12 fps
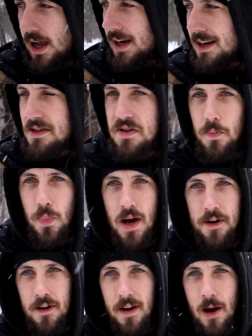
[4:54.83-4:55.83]
Got some
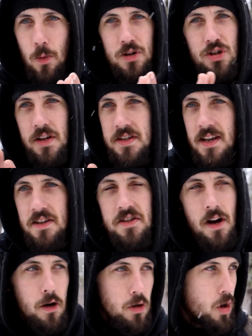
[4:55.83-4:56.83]
butter, and we're just getting
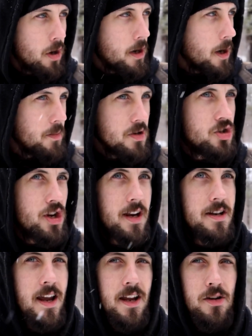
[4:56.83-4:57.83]
started cooking up this
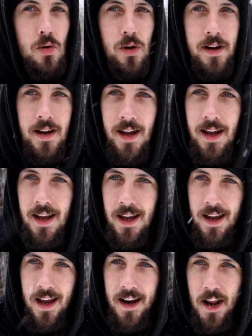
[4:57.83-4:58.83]
chicken tandoori.
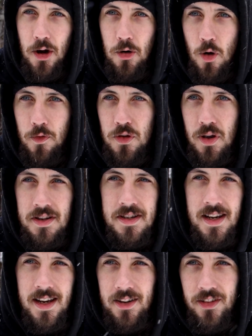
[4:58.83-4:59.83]
And I don't know if you can
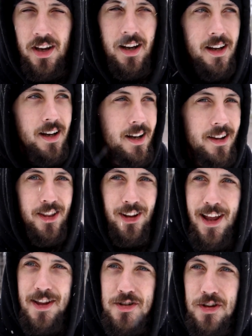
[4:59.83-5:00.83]
see in the
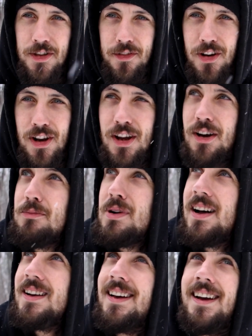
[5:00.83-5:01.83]
lens or in the video,
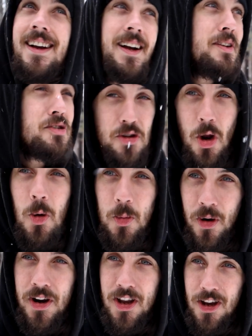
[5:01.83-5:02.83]
but snowing
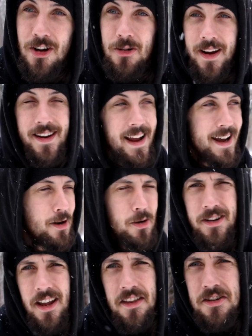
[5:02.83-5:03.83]
pretty good out right now.
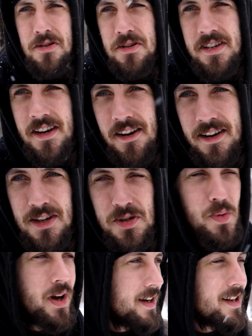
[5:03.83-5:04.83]
Nothing too serious,
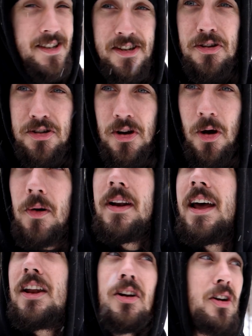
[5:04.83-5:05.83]
but still snowing
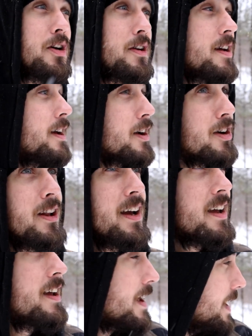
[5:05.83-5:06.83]
at a good click.